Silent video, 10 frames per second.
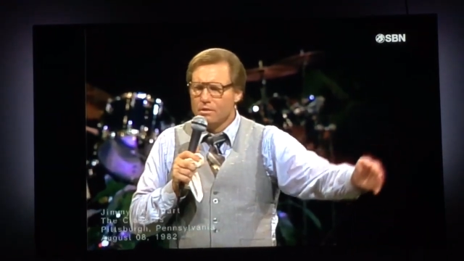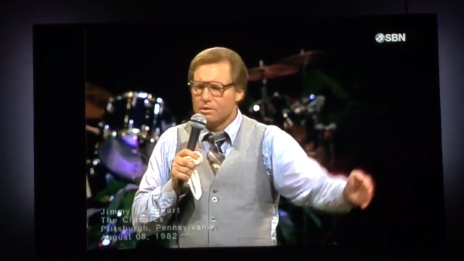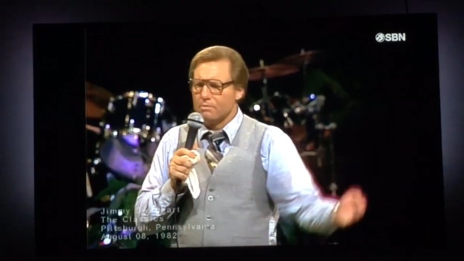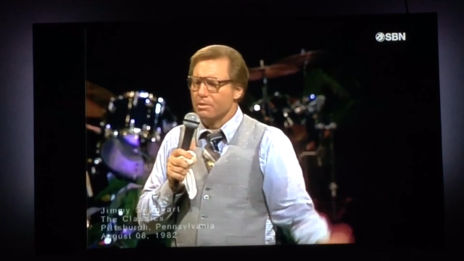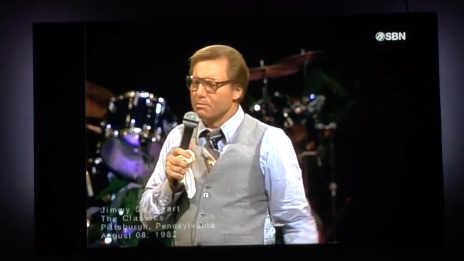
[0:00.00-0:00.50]

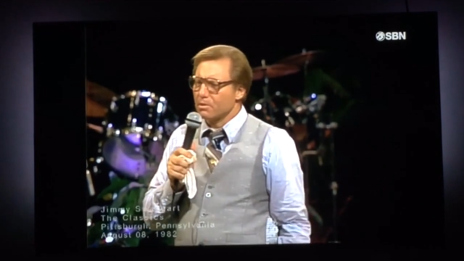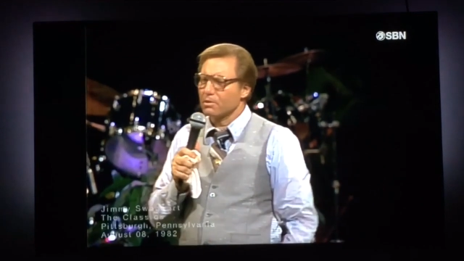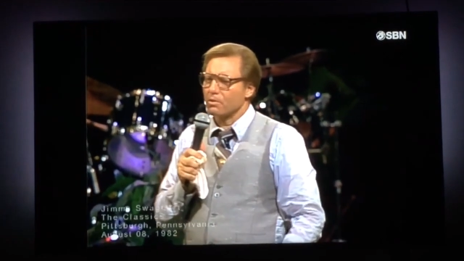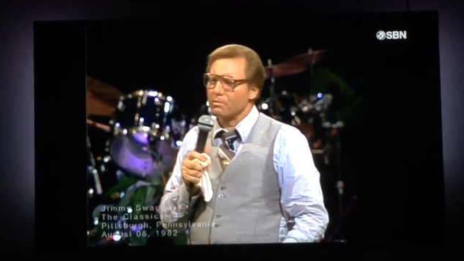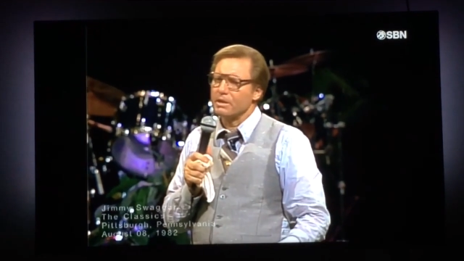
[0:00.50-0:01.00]
Some people are
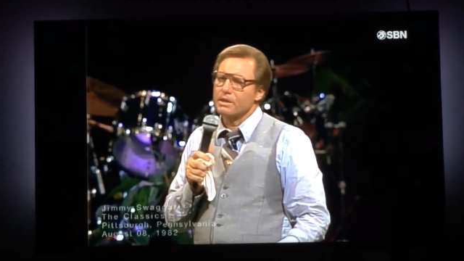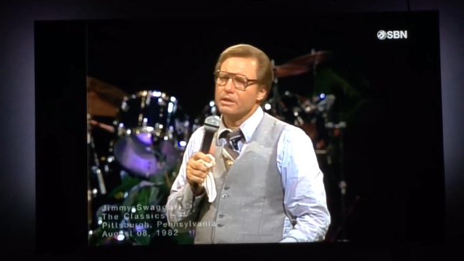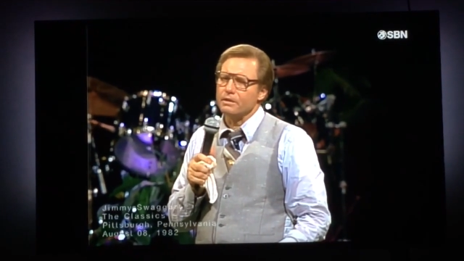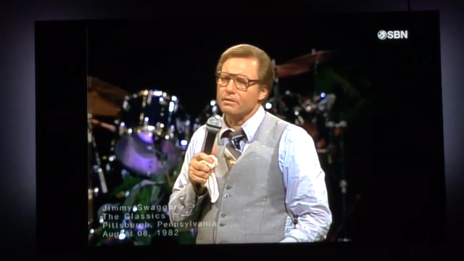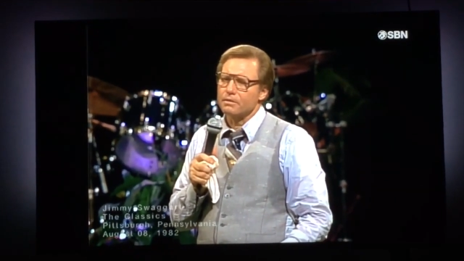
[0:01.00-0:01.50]
going to be
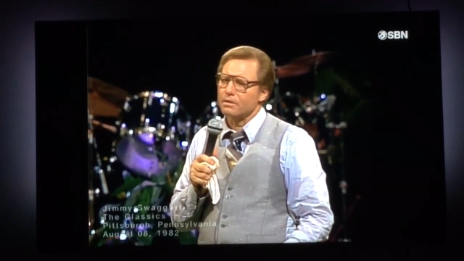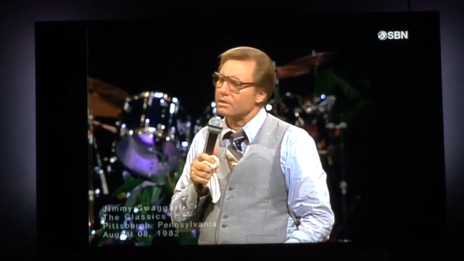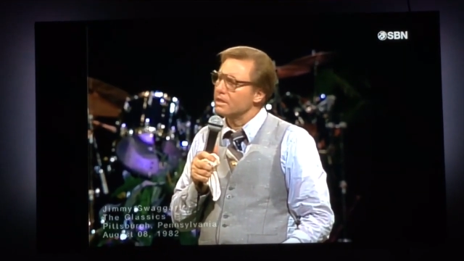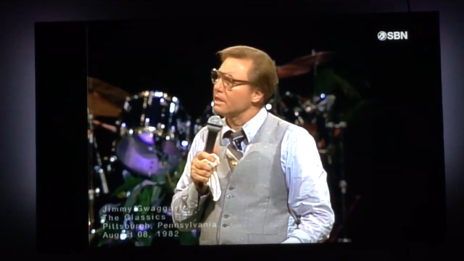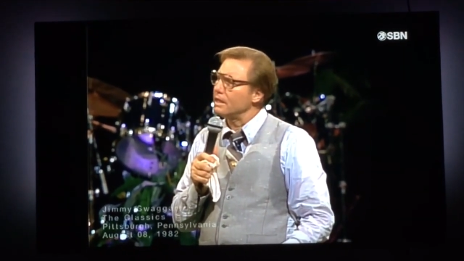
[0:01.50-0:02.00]
killed
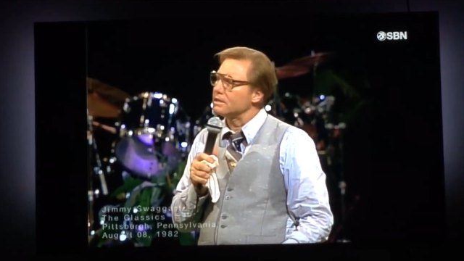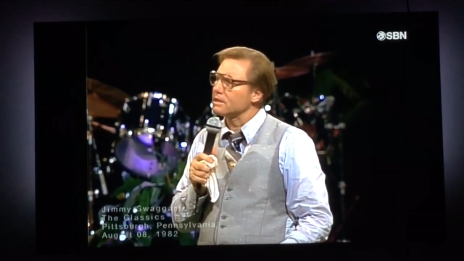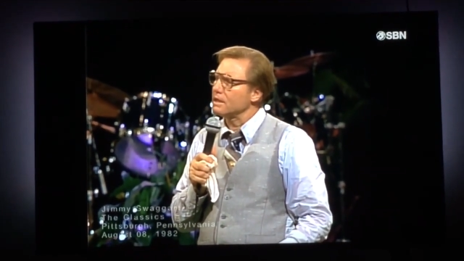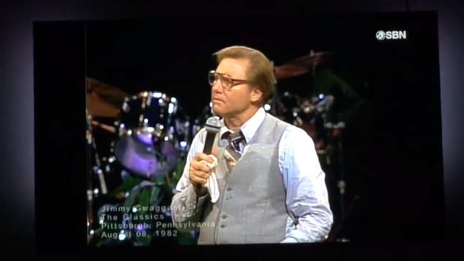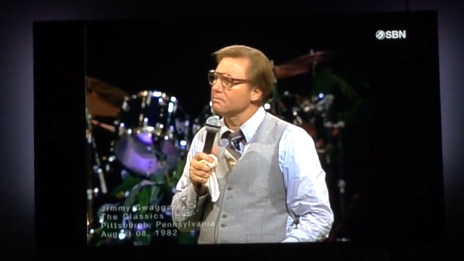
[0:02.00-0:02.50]
because he can't
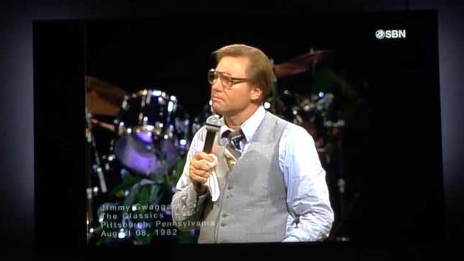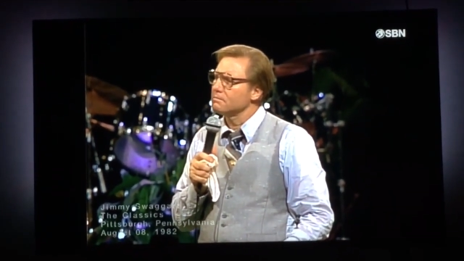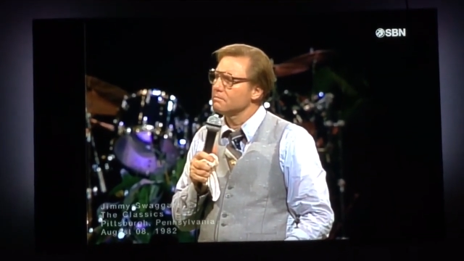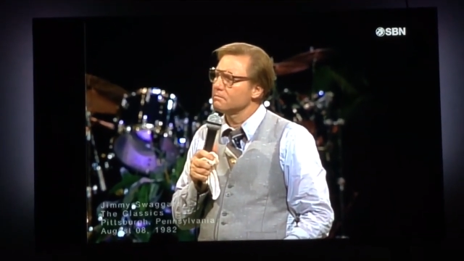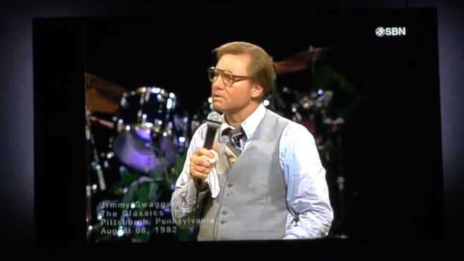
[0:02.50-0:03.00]
stop.
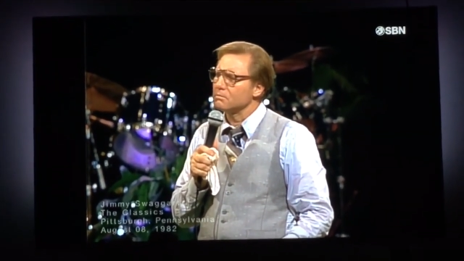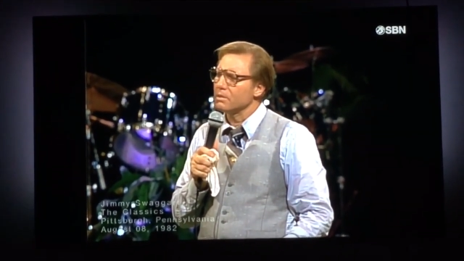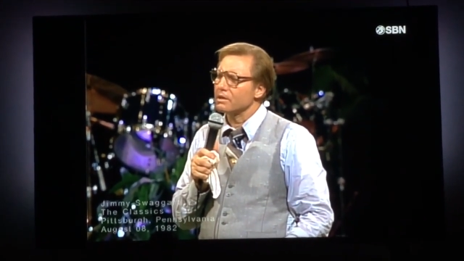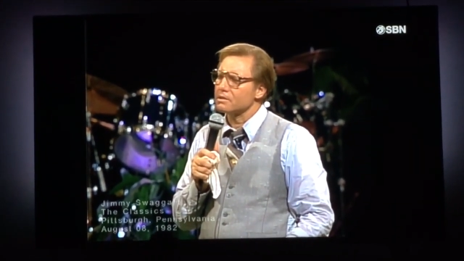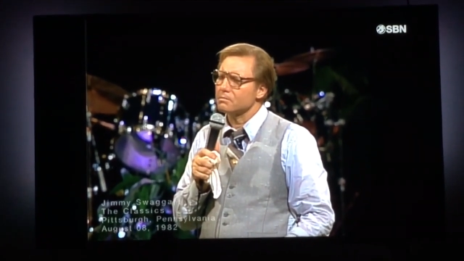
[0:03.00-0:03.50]
It's
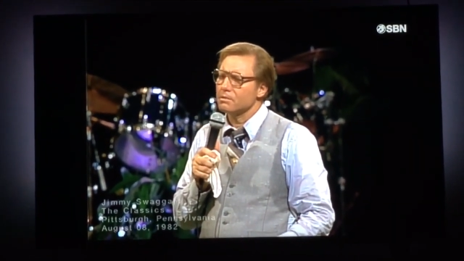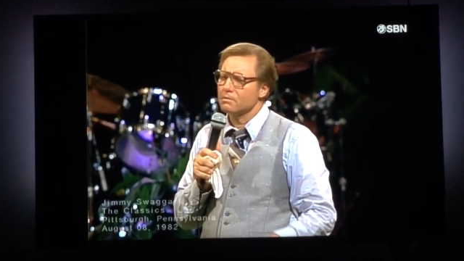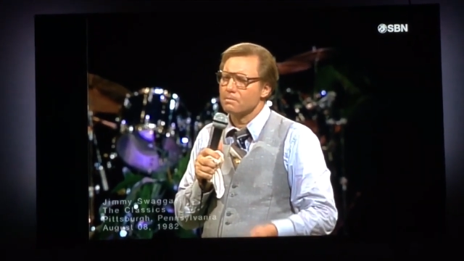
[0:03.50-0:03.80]
impossible."